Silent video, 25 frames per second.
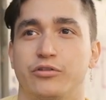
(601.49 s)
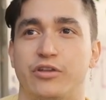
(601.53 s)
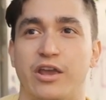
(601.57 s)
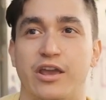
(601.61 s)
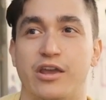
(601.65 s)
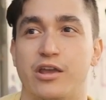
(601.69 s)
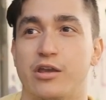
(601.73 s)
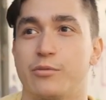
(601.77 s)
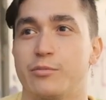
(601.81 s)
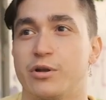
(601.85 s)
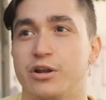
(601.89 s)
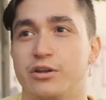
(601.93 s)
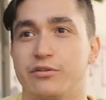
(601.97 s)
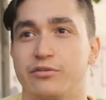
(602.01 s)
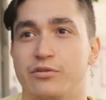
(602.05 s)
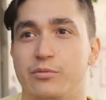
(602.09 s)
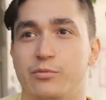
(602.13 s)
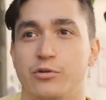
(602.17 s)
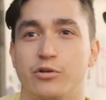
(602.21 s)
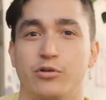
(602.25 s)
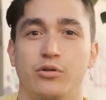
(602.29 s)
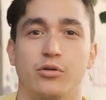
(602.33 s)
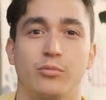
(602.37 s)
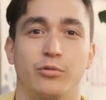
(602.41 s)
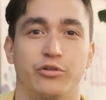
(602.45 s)
taking money from
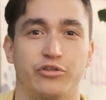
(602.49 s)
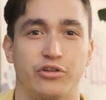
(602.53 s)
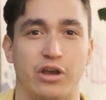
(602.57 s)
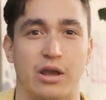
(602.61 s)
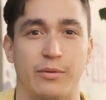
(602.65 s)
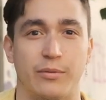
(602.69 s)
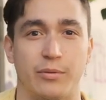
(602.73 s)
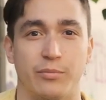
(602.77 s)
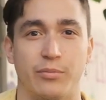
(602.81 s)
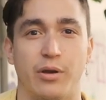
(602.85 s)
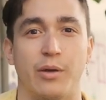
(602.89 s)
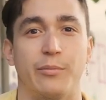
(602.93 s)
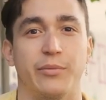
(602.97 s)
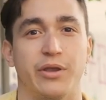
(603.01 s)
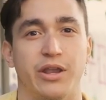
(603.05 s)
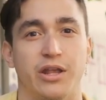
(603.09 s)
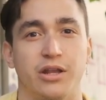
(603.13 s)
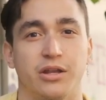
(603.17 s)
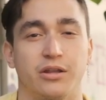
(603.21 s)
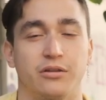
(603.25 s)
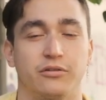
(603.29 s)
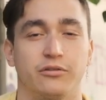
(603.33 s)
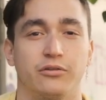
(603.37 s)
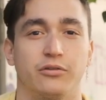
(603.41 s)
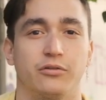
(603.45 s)
your normal job and pumping
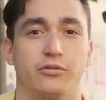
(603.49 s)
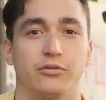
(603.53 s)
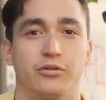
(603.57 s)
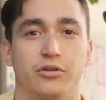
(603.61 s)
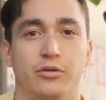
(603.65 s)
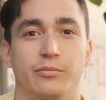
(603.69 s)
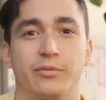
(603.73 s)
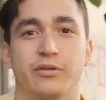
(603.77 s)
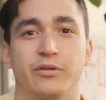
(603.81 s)
it into your